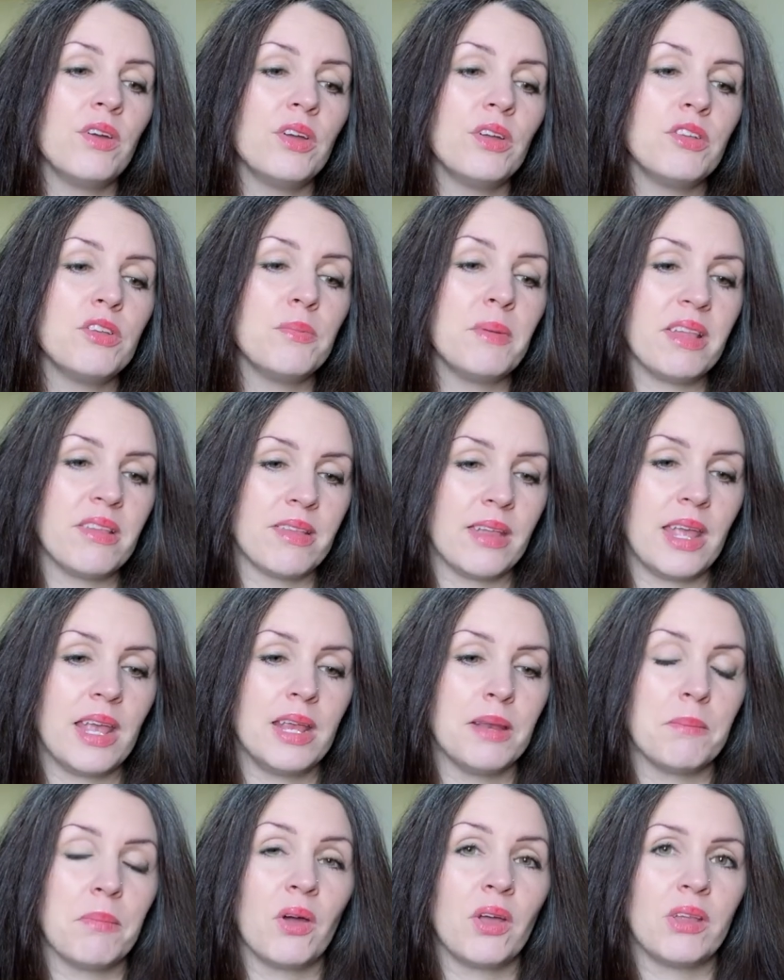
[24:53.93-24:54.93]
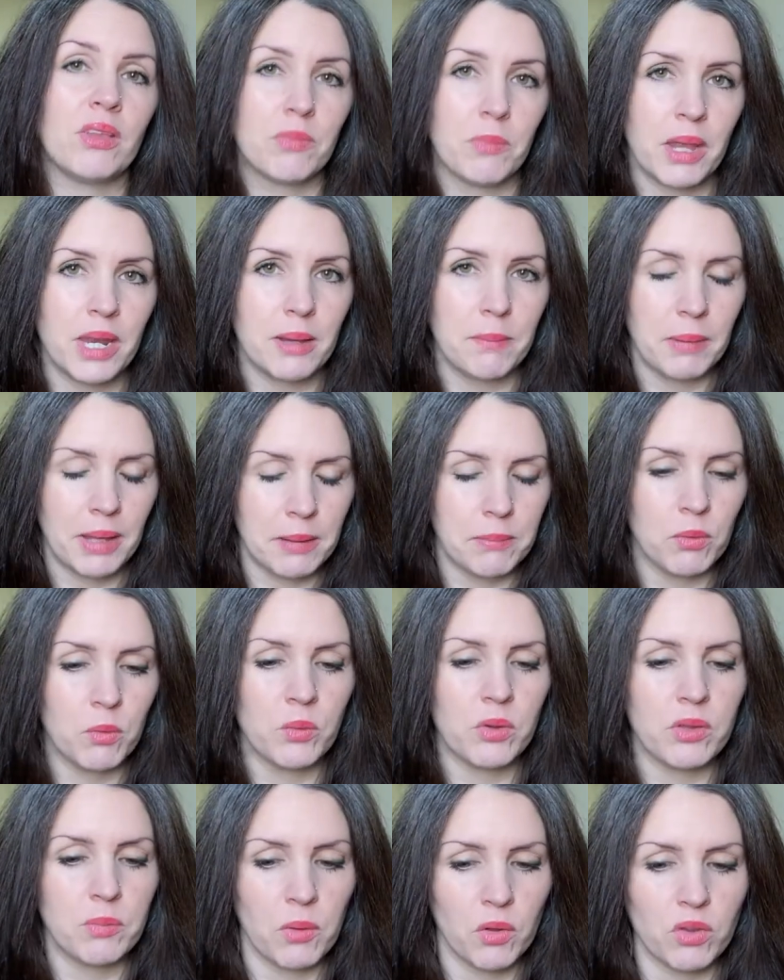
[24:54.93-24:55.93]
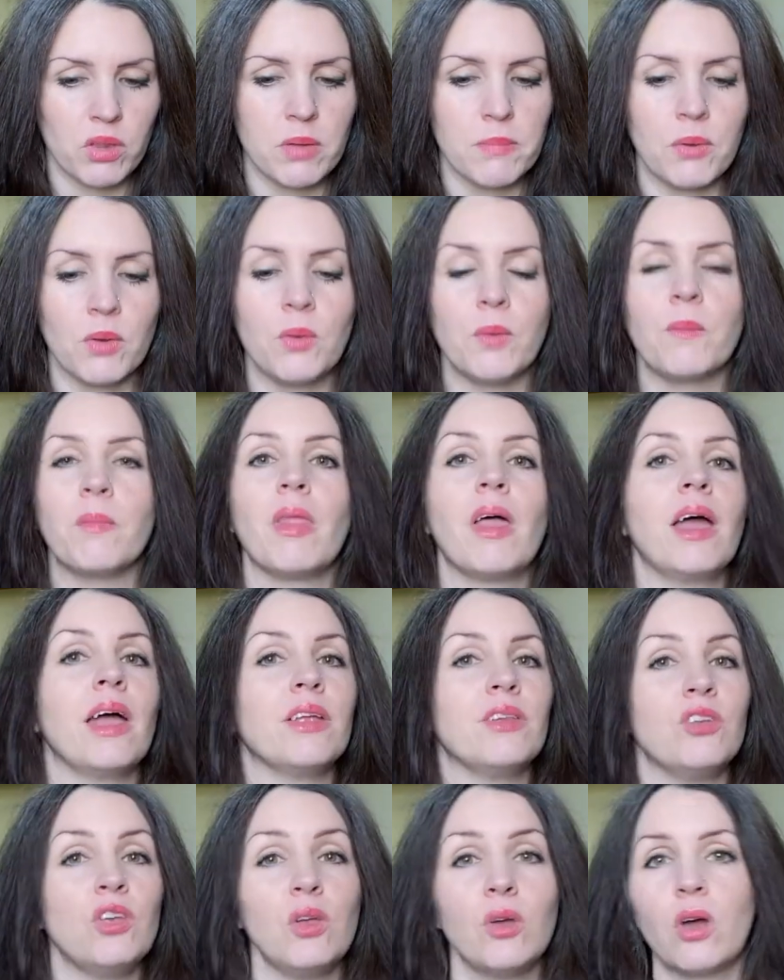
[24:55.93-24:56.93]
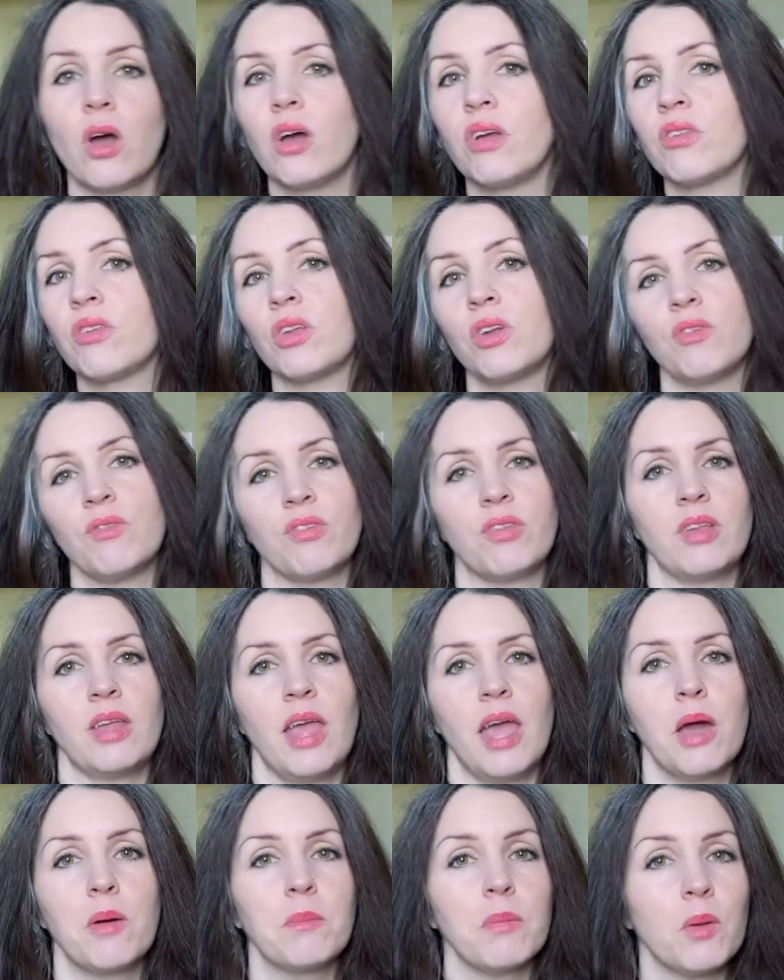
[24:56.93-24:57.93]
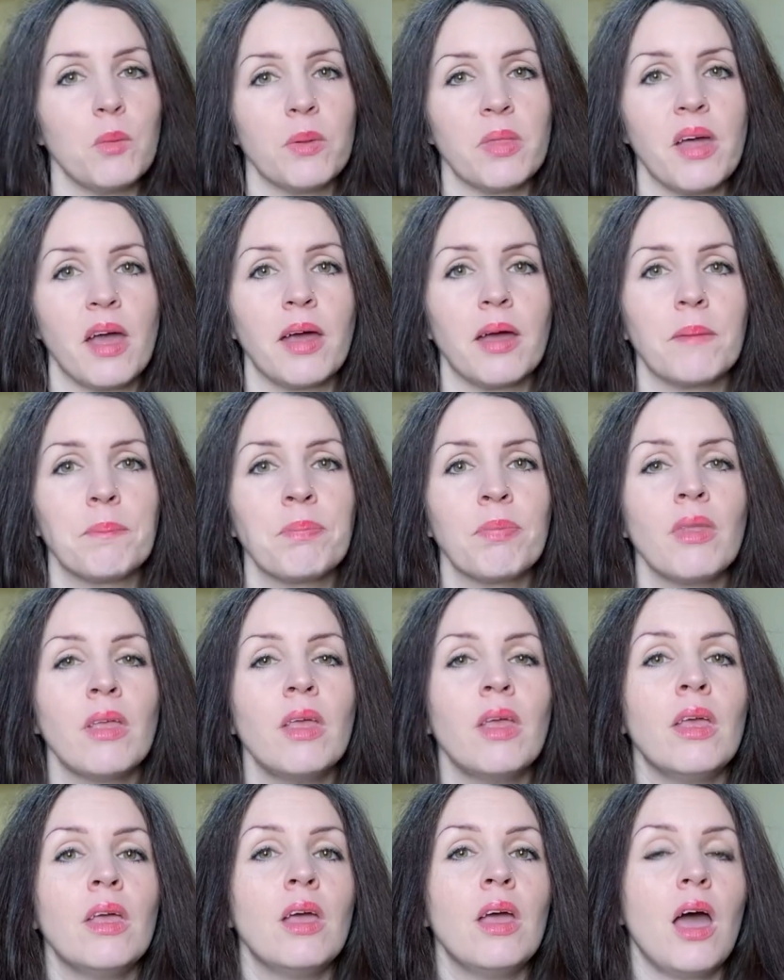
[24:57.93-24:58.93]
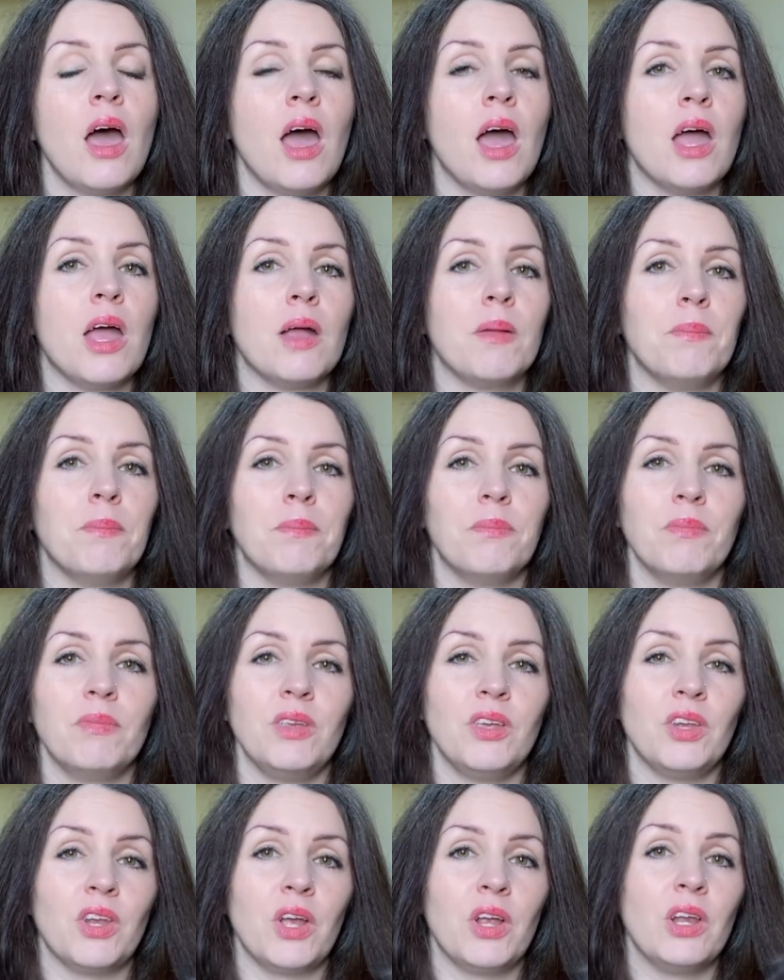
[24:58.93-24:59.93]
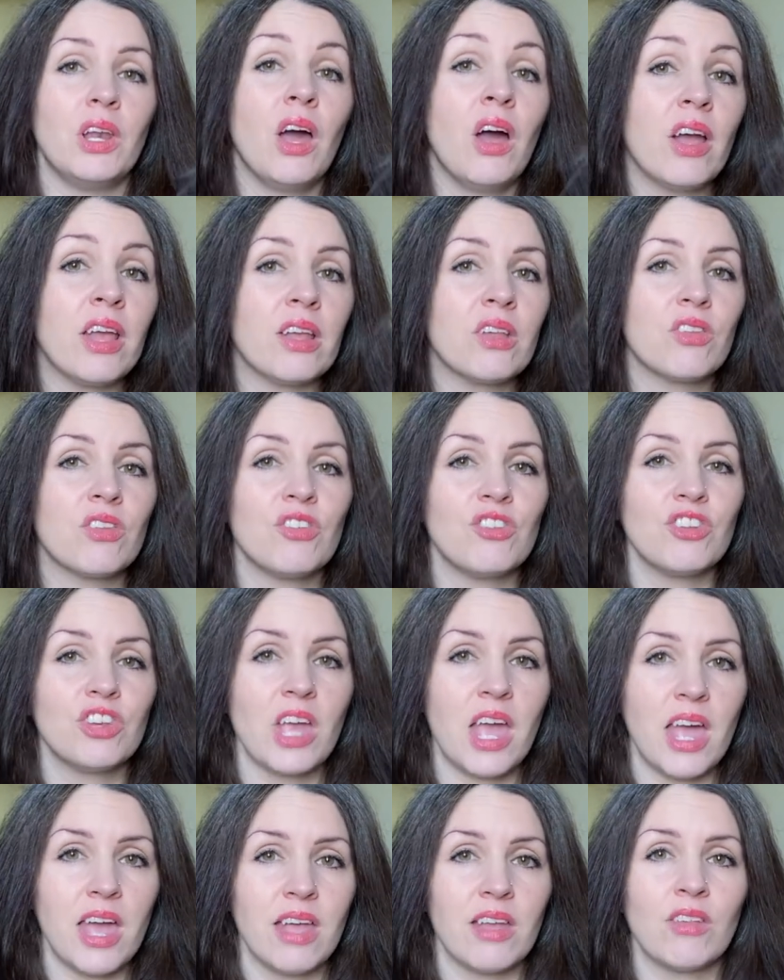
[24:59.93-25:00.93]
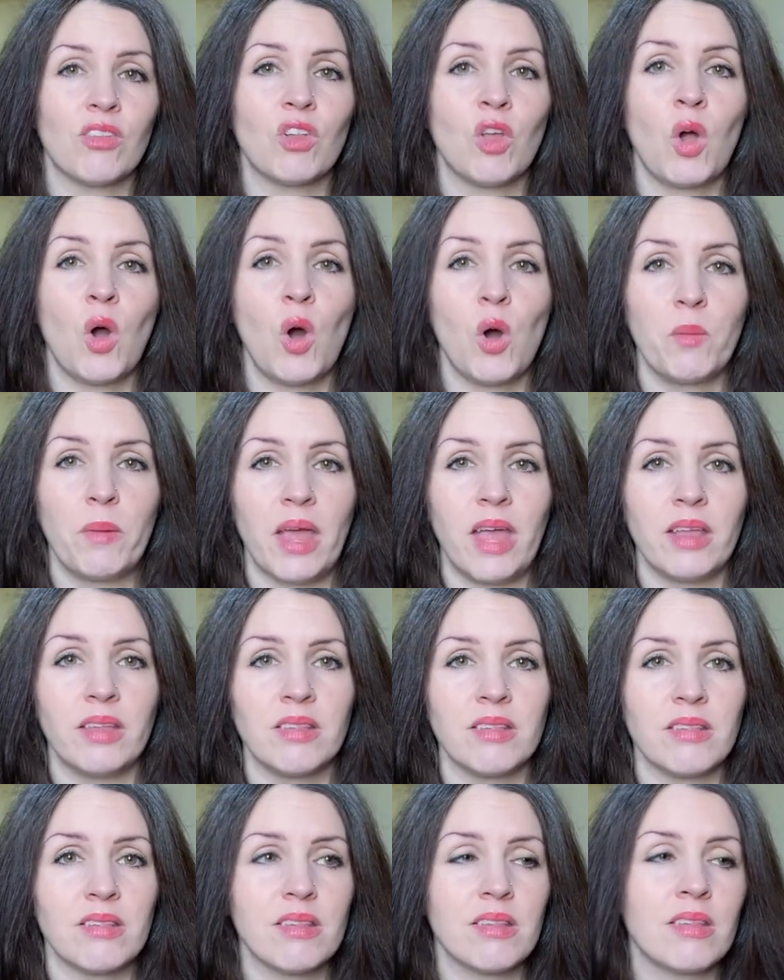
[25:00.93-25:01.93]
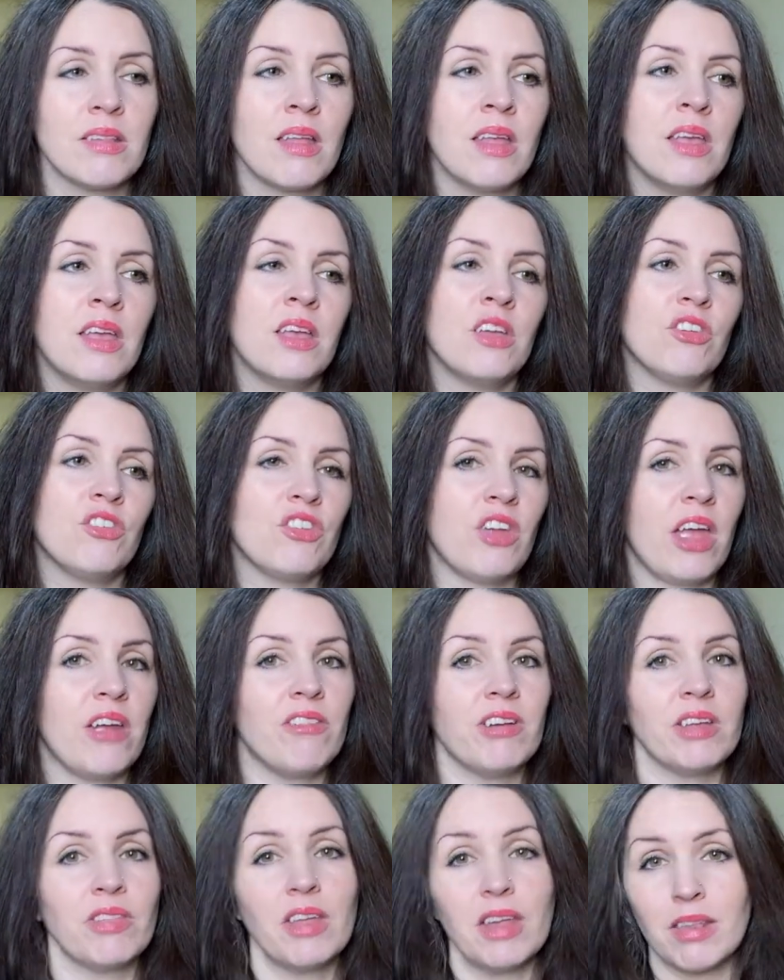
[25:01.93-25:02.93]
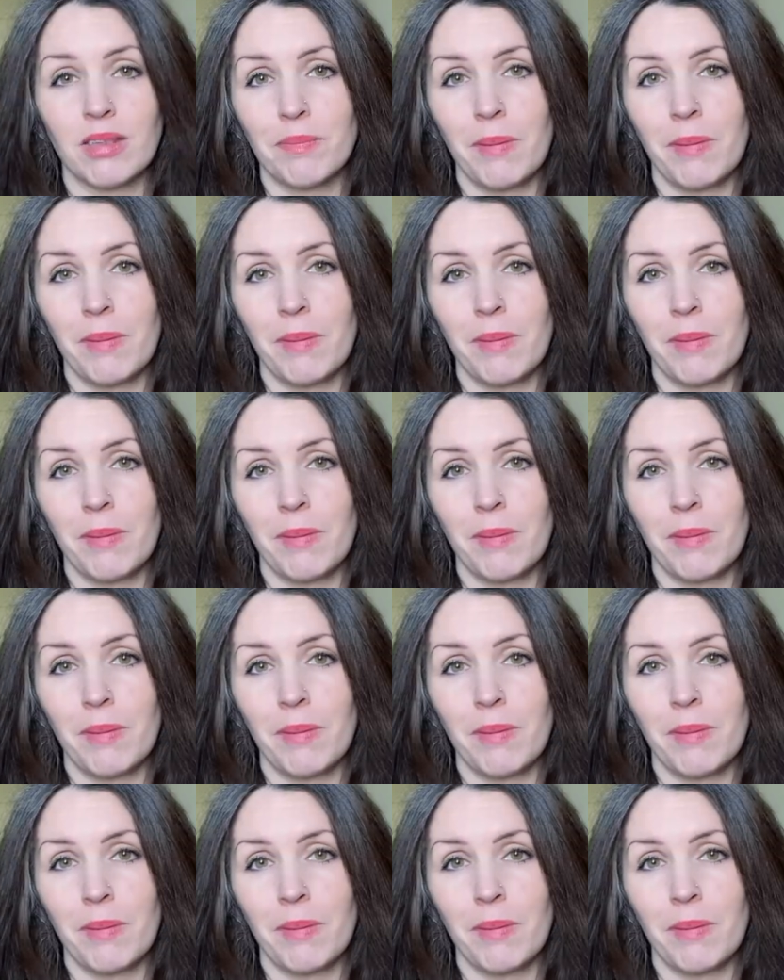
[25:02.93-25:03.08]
to be seen by as many people as possible. And you guys can obviously help me with that um, you know, likes, shares, comments, sharing this